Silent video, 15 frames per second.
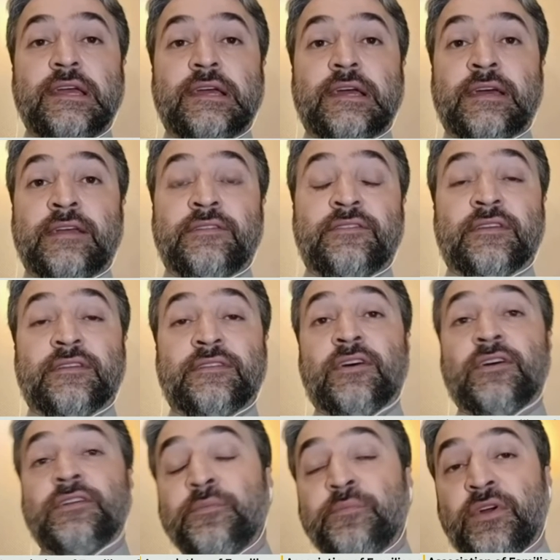And the
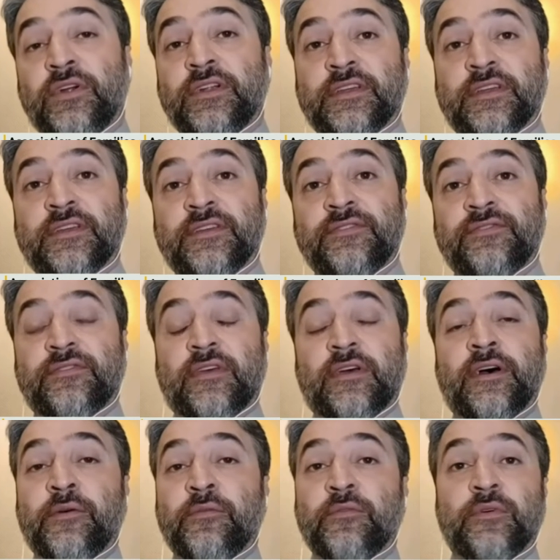other part is
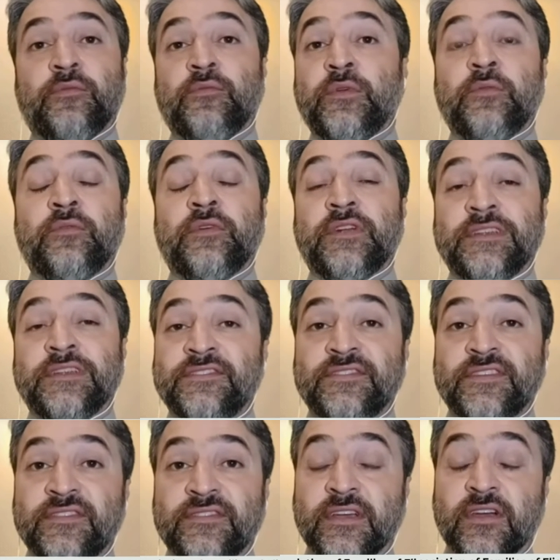we were
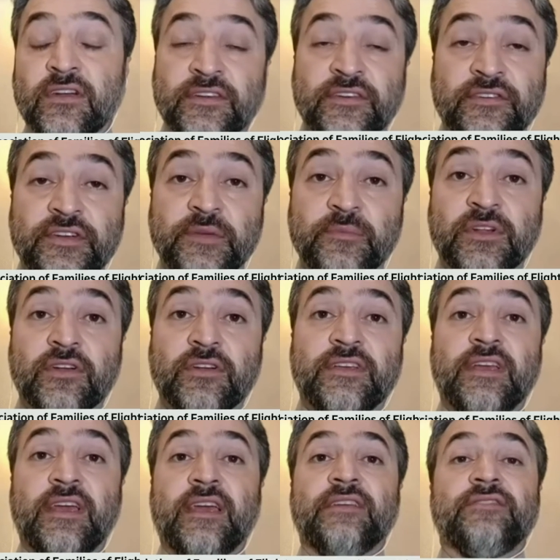insisting on a criminal
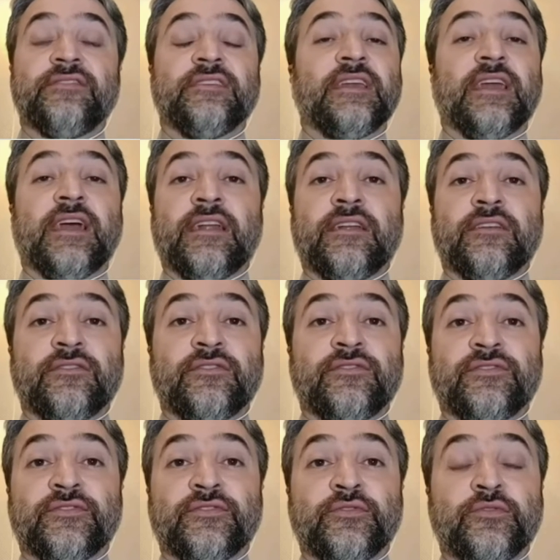case in Canada
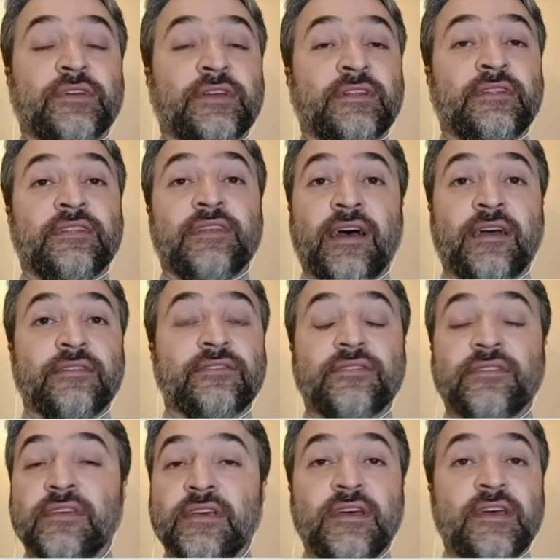too. In that
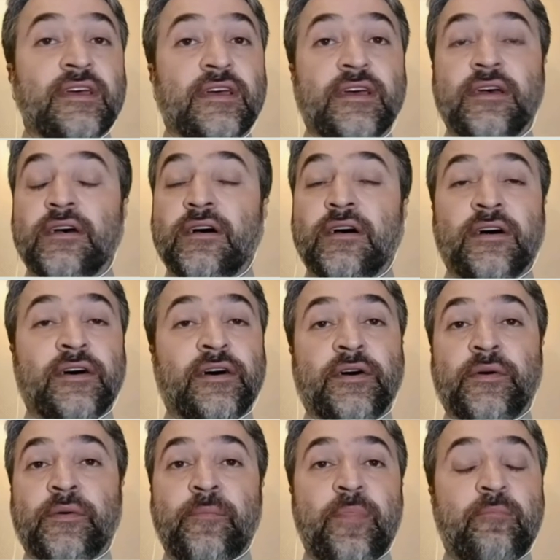
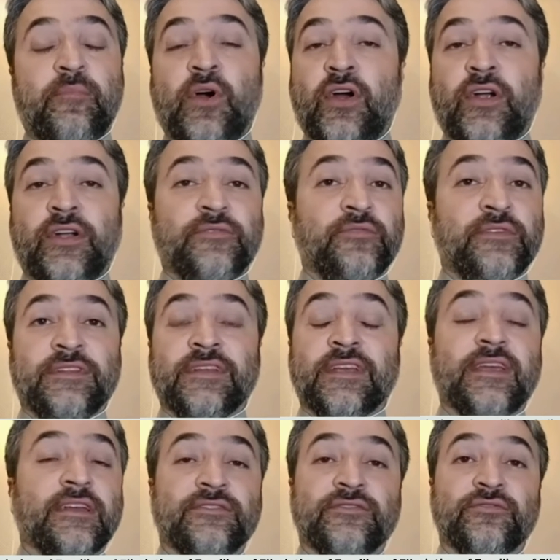part, we didn't
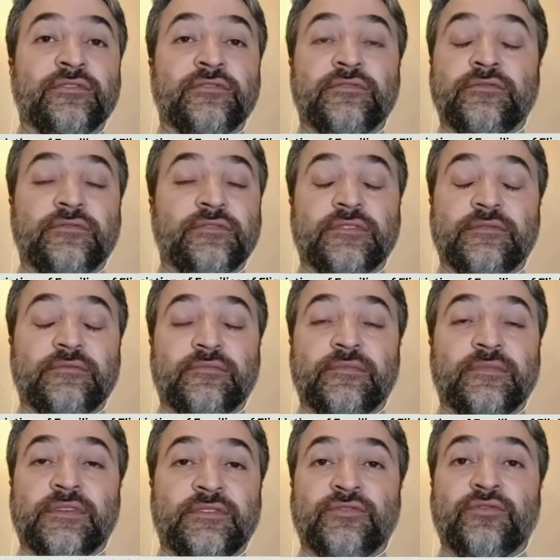get
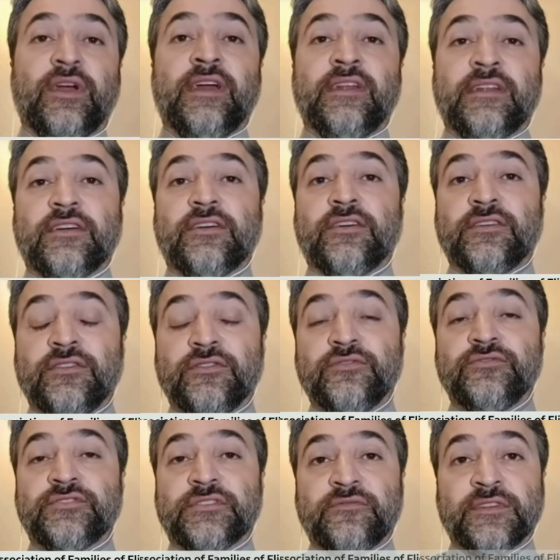to any
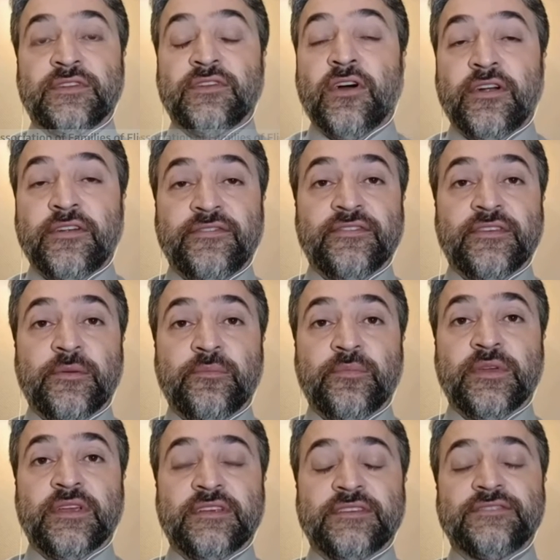conclusion with
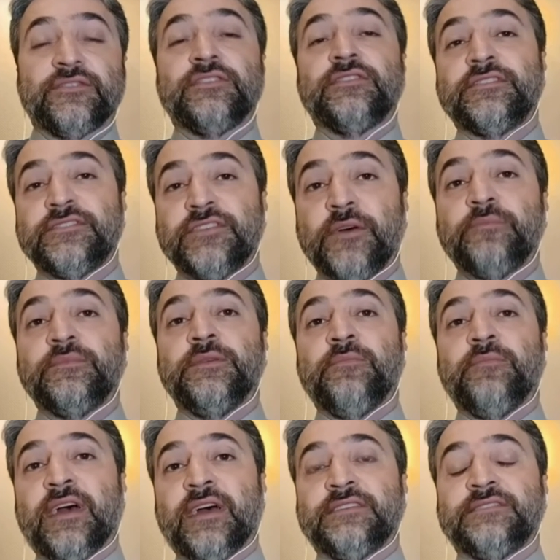RCMP. So there's some
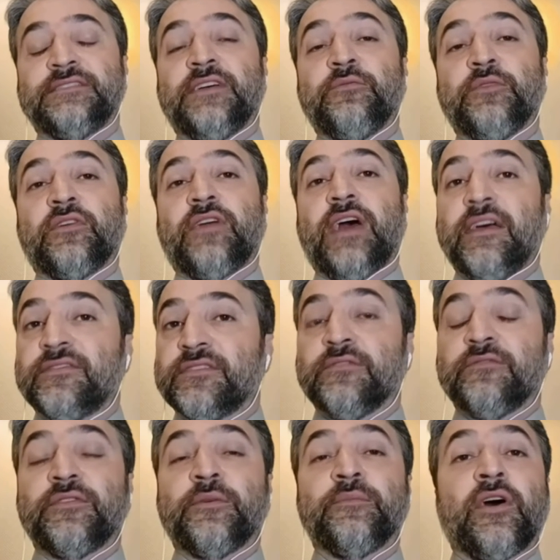demands that we are asking
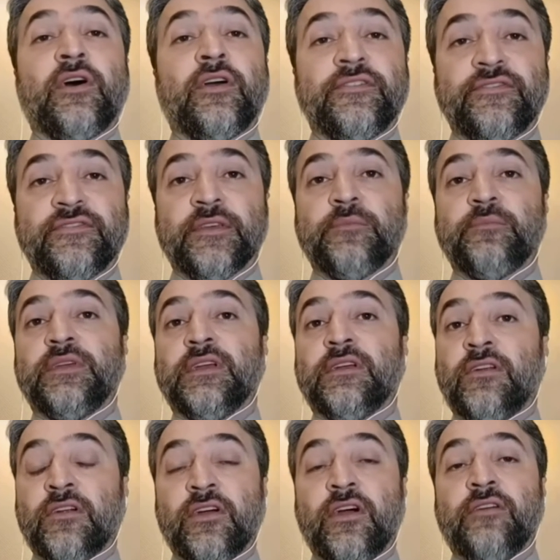from RCMP and
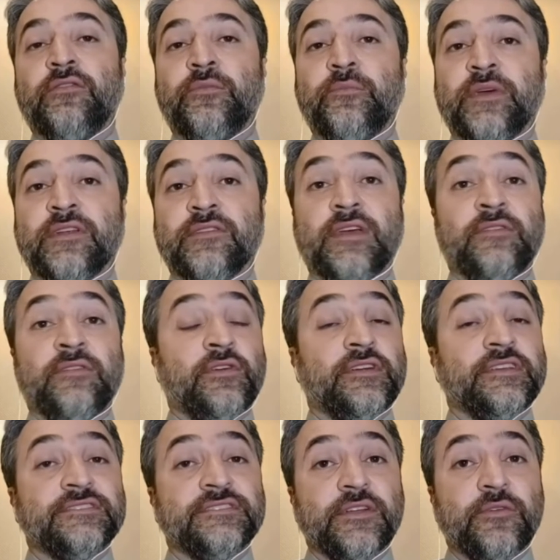our government, and we're
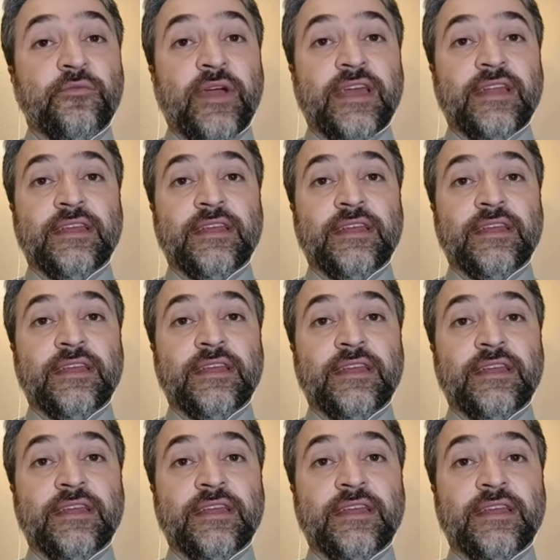still waiting.
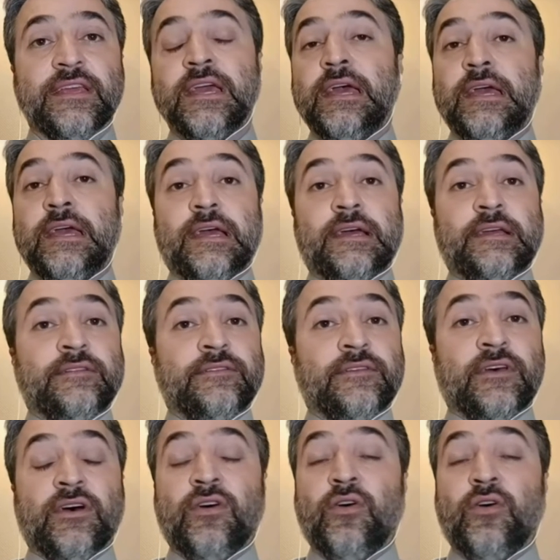
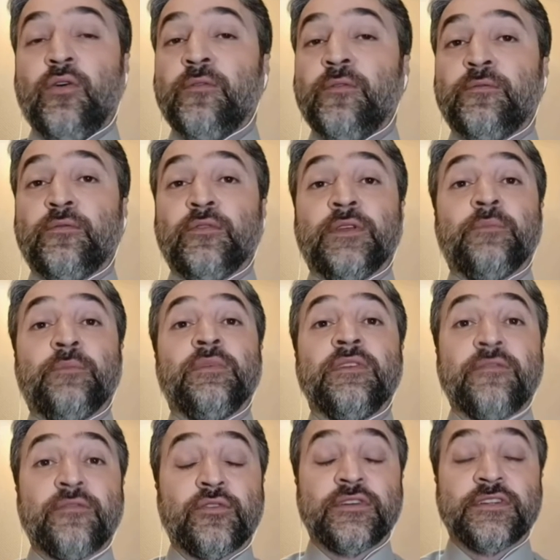And hopefully
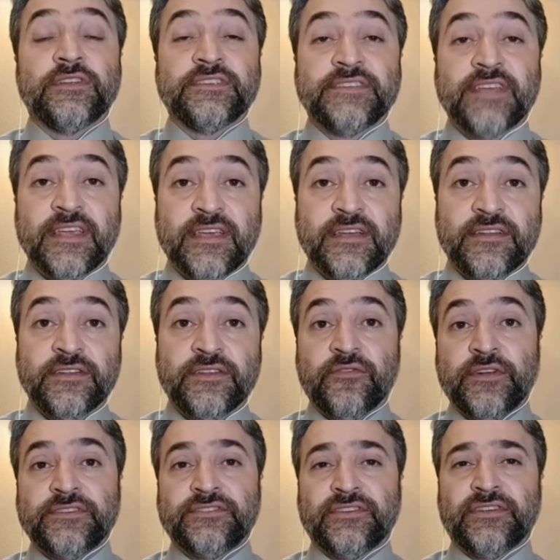before the second
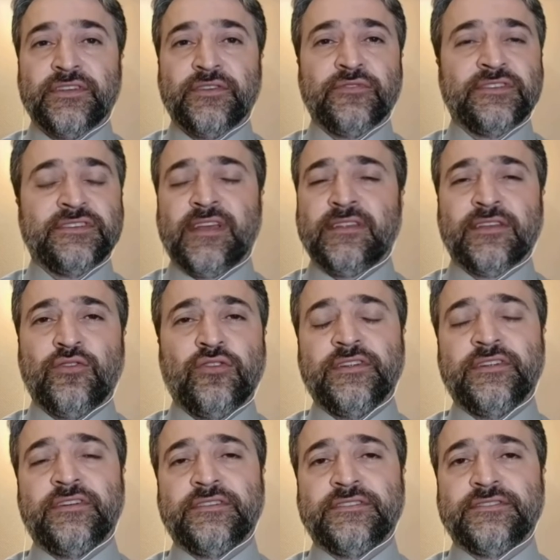anniversary, which is at the
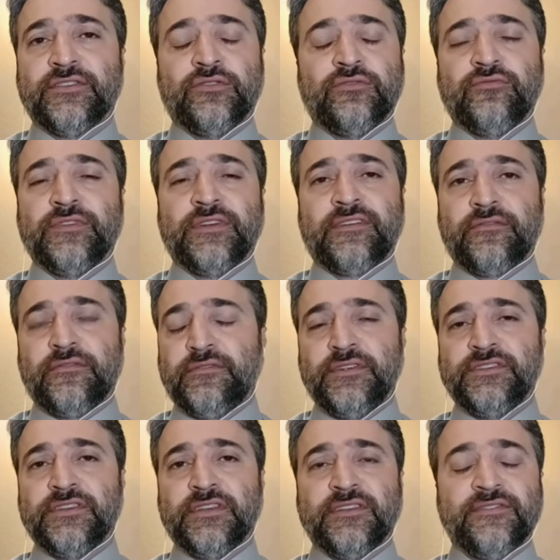corner, so we're
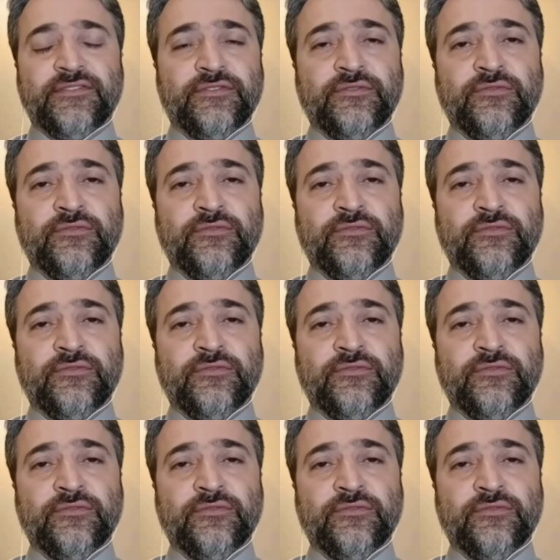reaching to